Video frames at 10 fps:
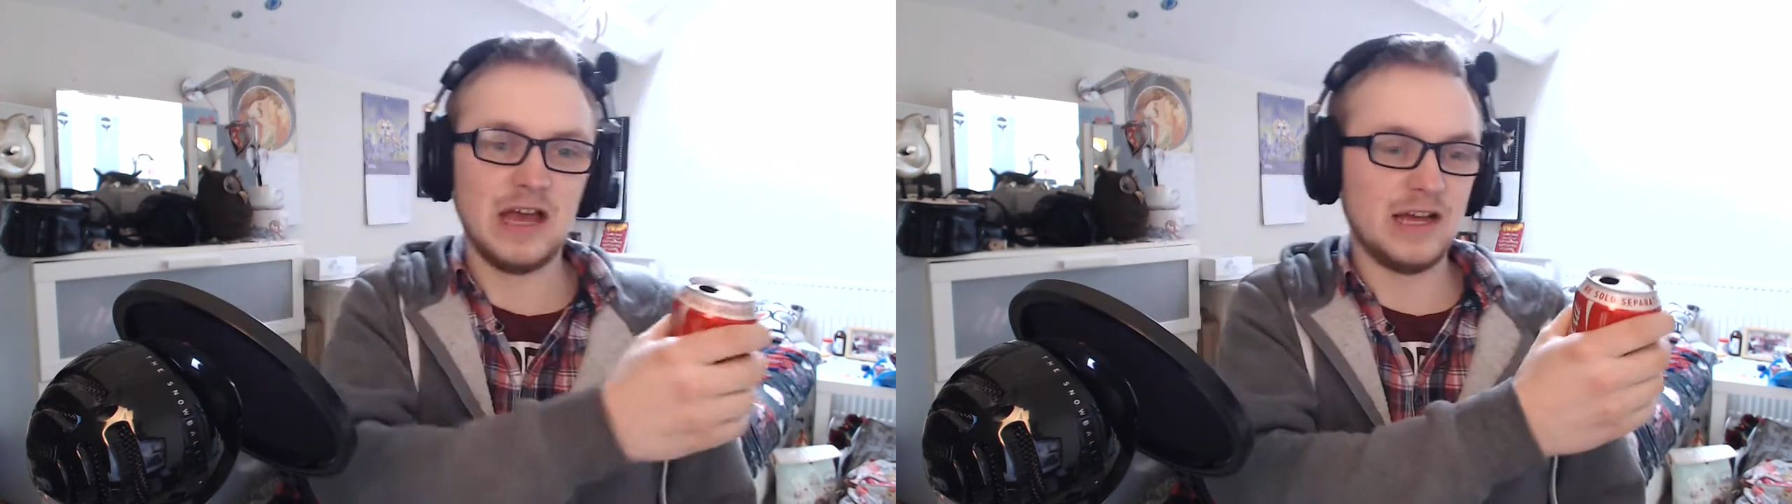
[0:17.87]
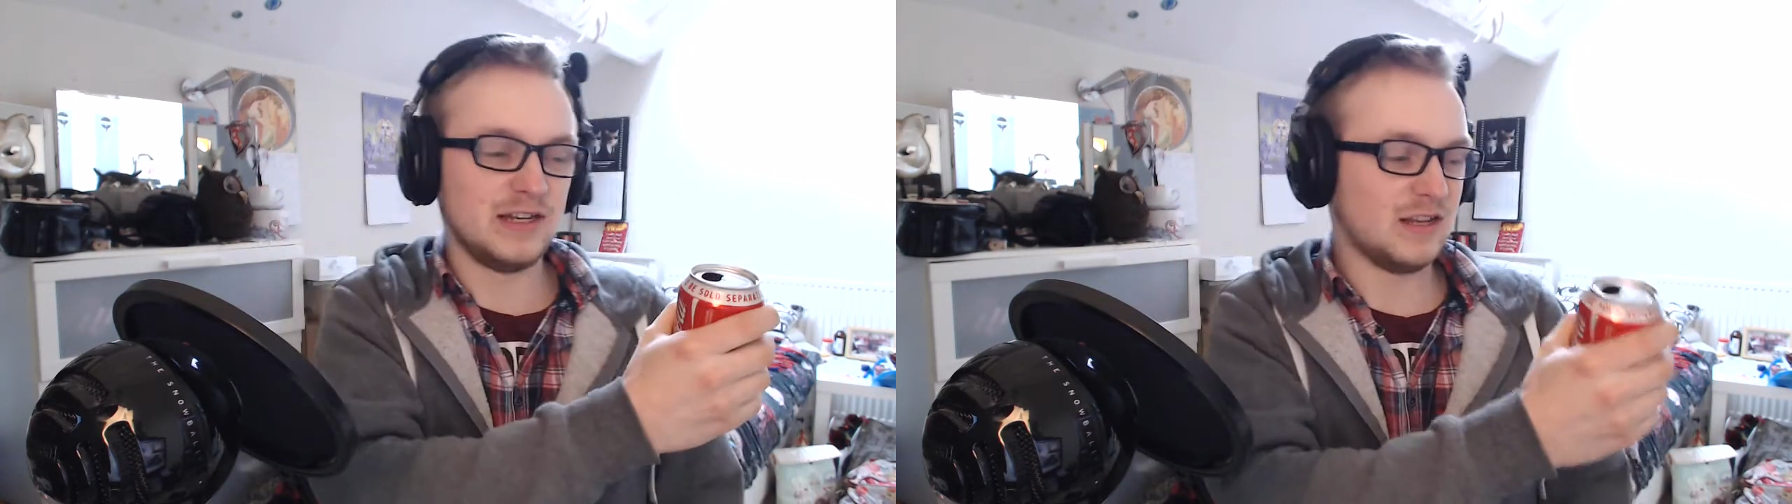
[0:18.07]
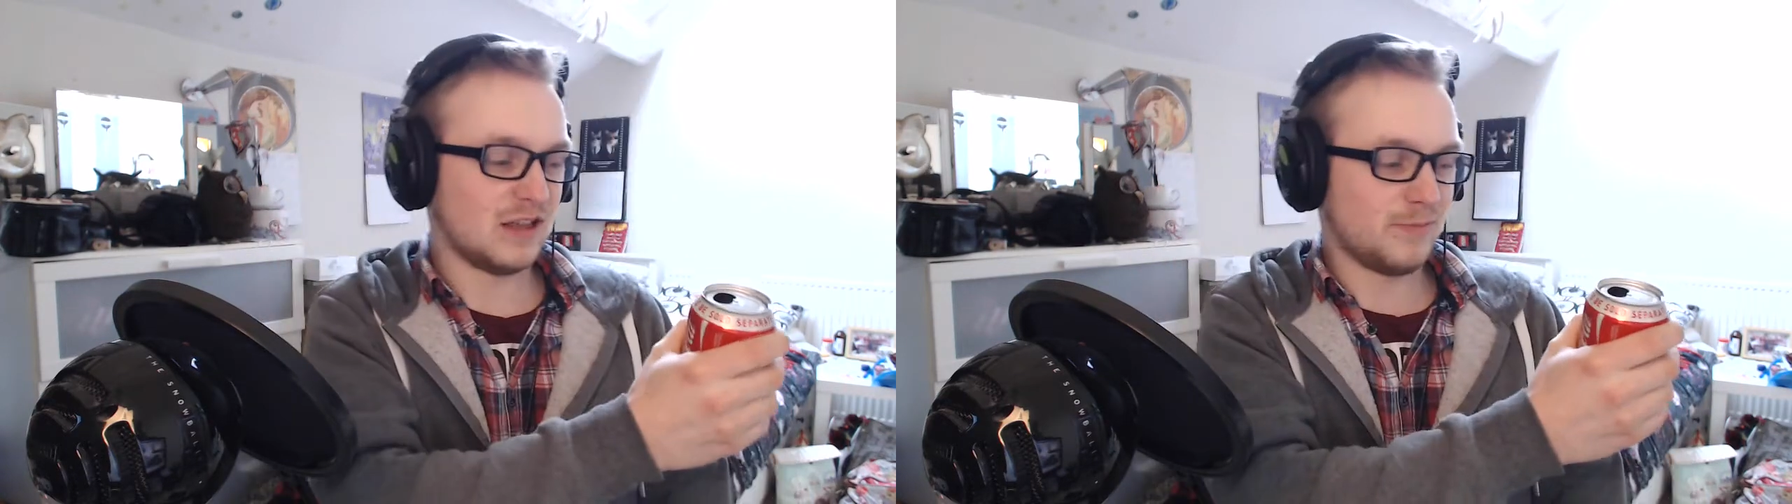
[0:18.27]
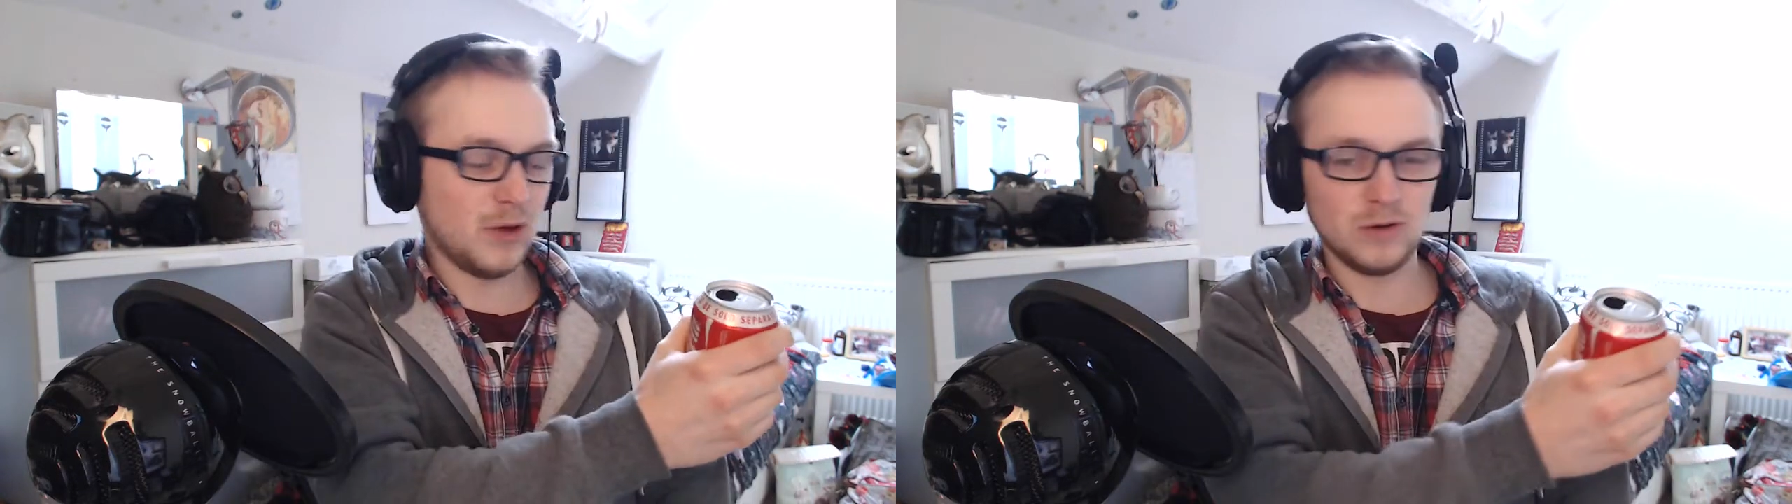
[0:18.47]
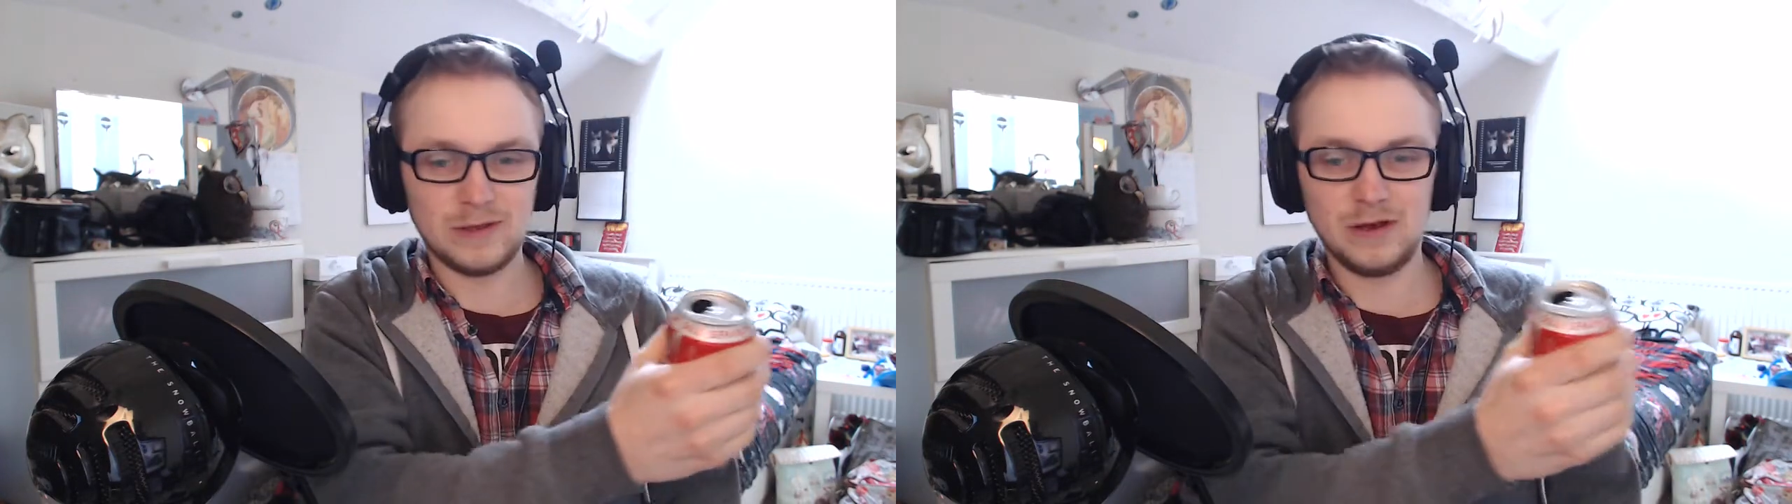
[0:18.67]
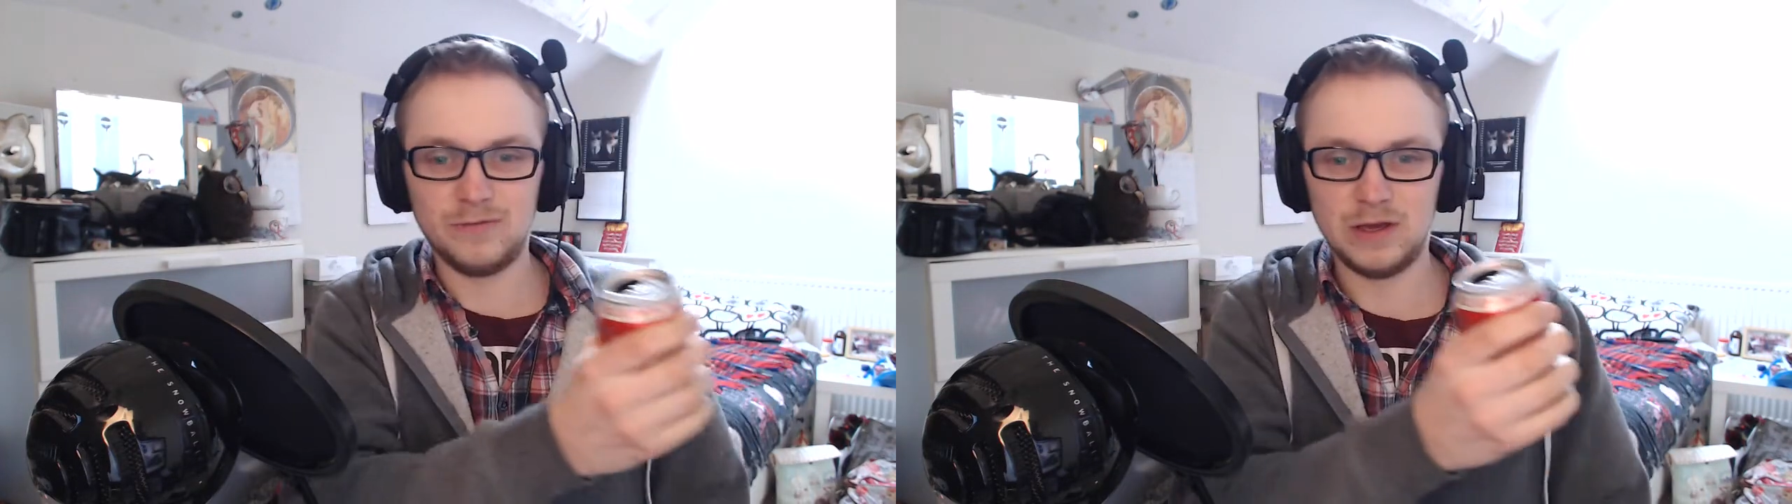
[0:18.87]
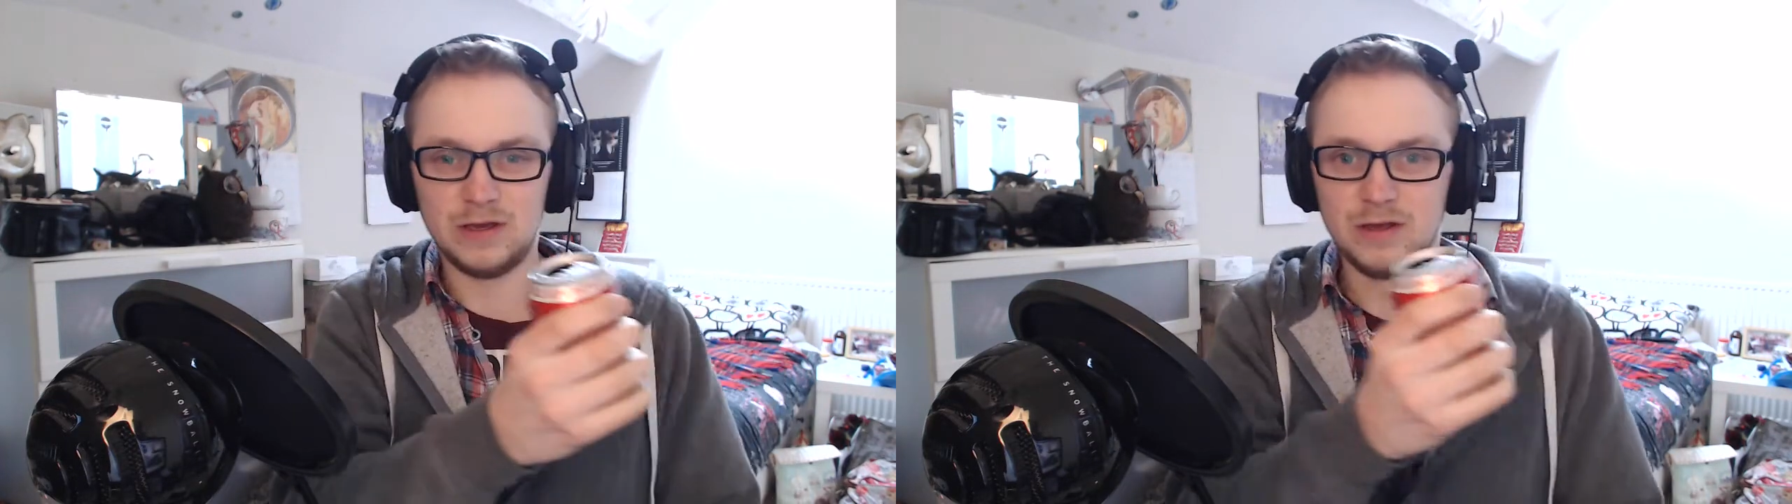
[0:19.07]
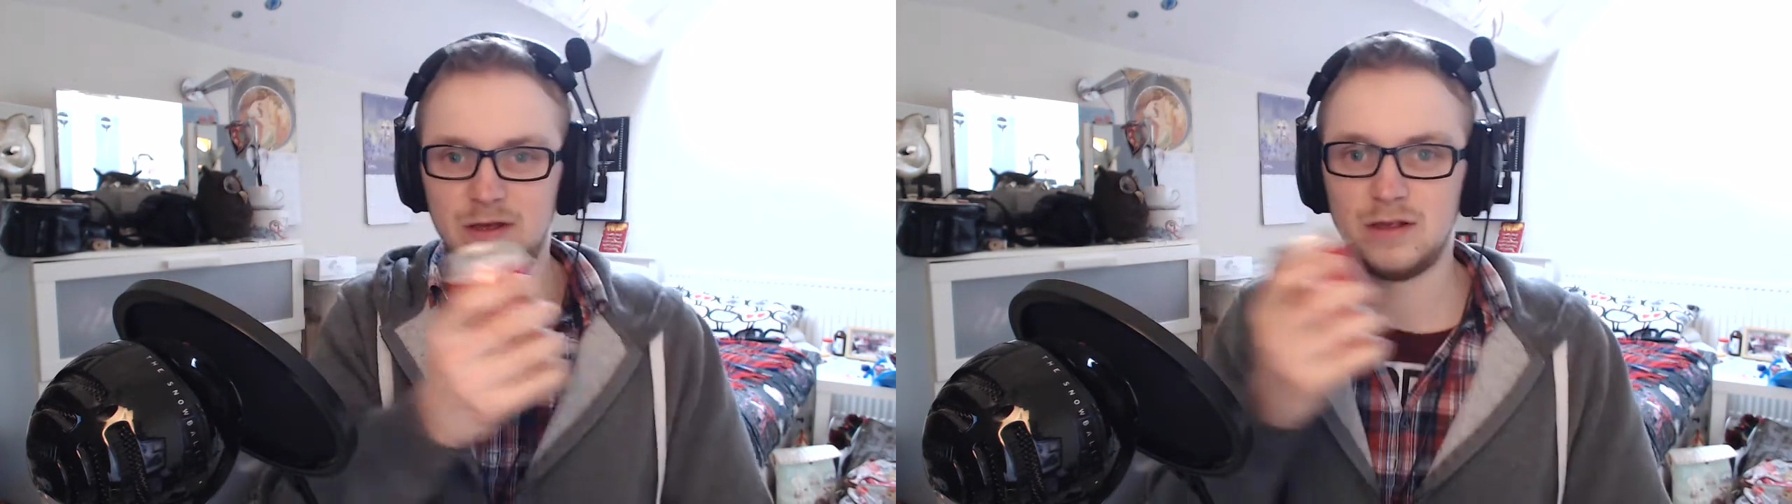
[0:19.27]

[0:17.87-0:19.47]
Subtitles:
and disposing of it.